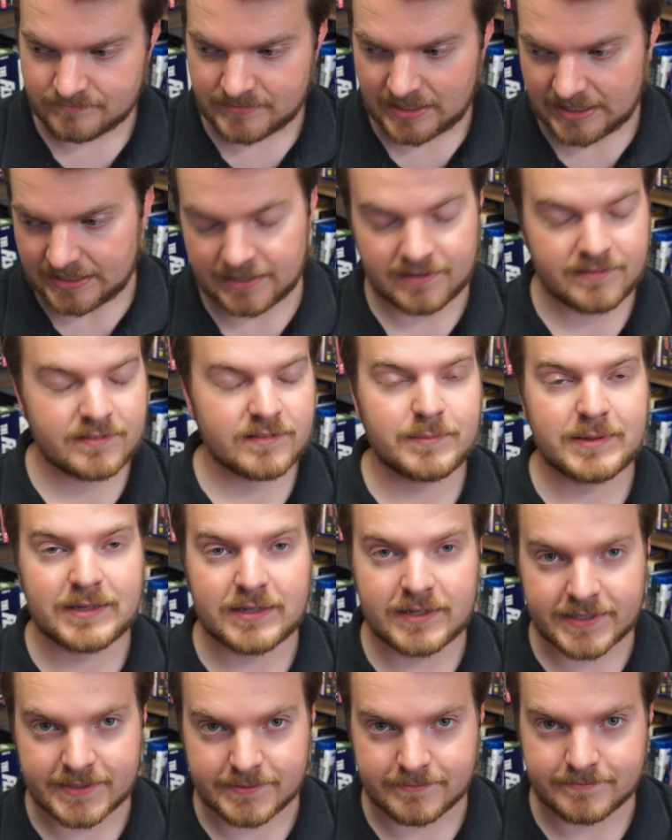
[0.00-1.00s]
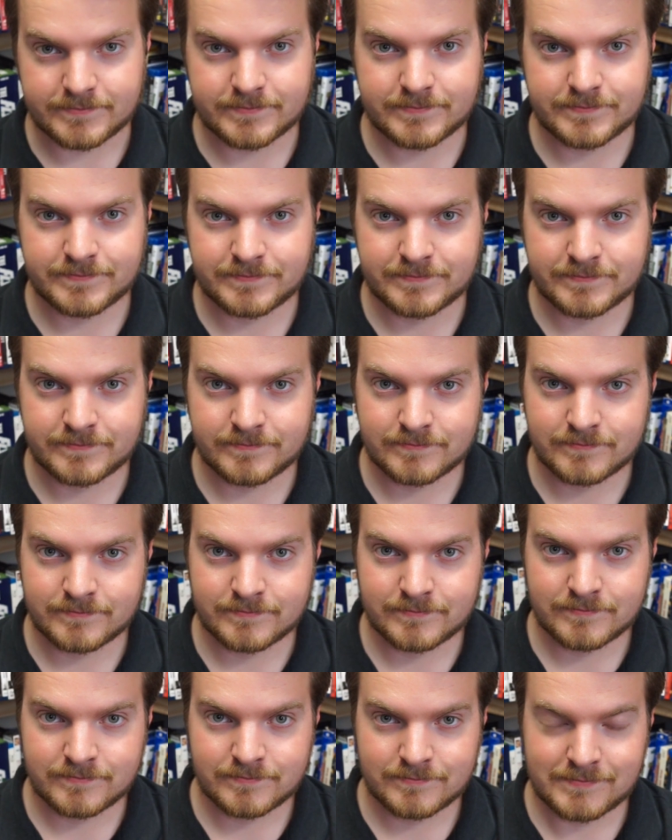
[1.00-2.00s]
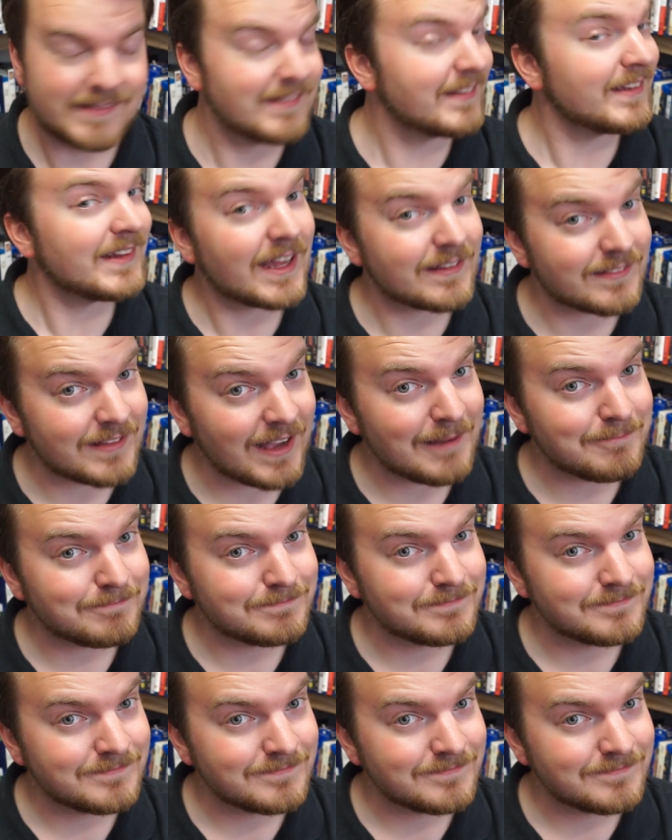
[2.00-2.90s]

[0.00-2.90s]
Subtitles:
It needs to be done. See you next time!